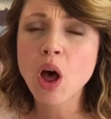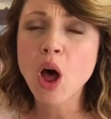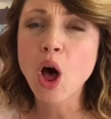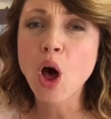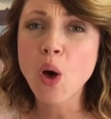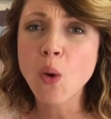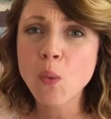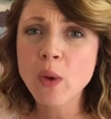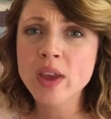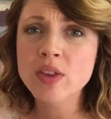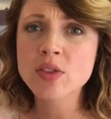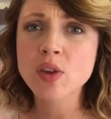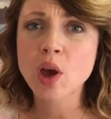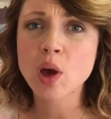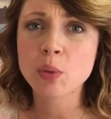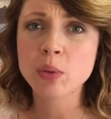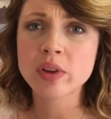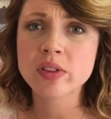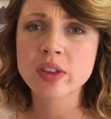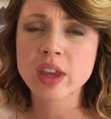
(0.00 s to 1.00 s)
always
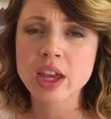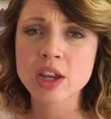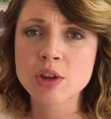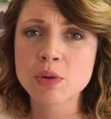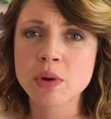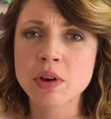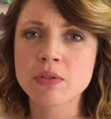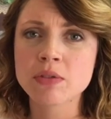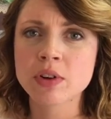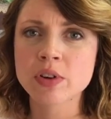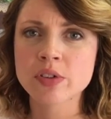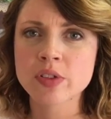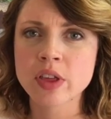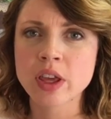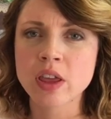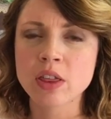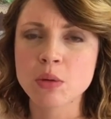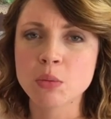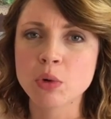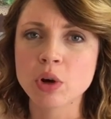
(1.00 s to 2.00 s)
get to it first thing
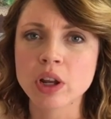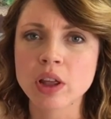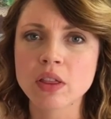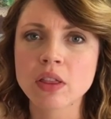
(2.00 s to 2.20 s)
in the morning.